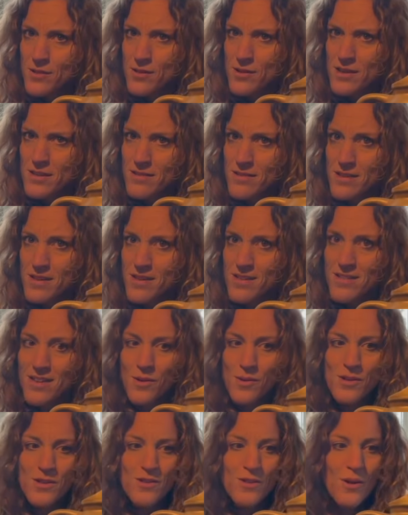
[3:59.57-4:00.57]
I think is that
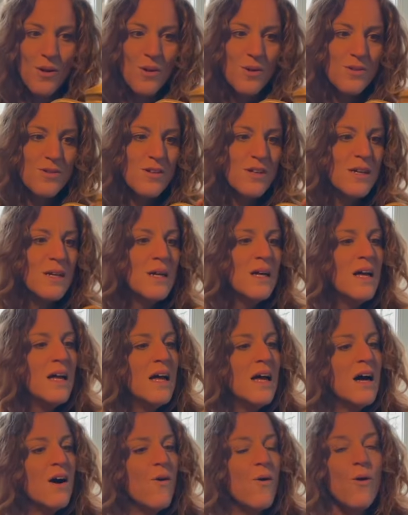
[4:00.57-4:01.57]
what it's called,
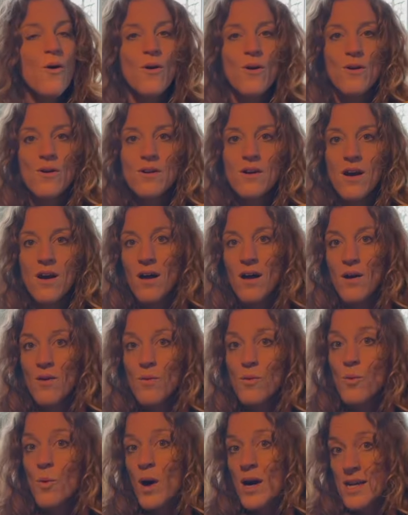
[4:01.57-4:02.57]
or
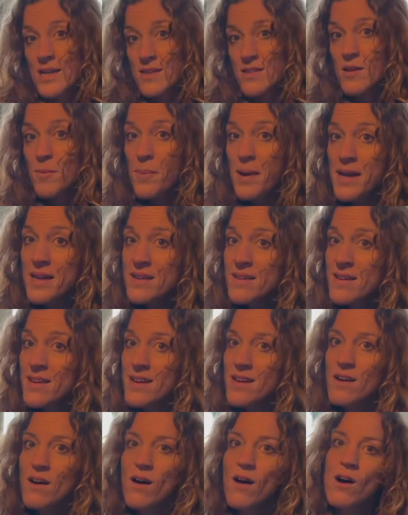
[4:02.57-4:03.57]
wine,
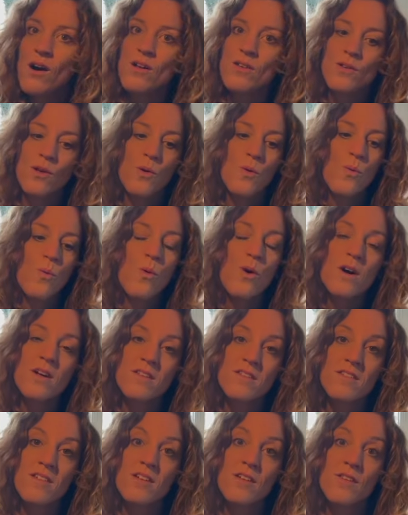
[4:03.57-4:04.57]
depending on
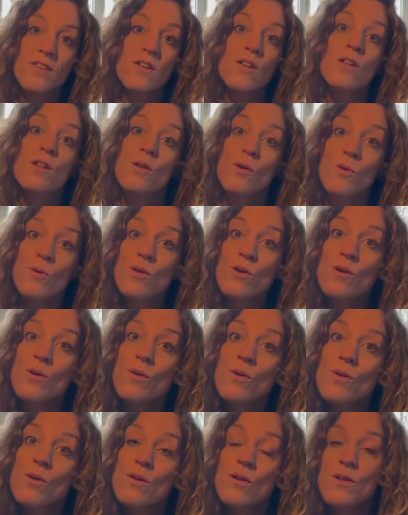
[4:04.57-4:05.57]
what the
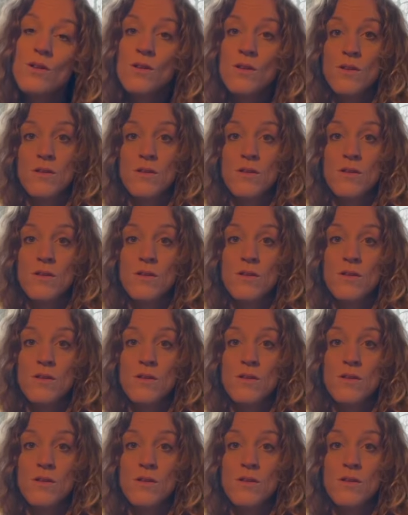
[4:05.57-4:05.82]
local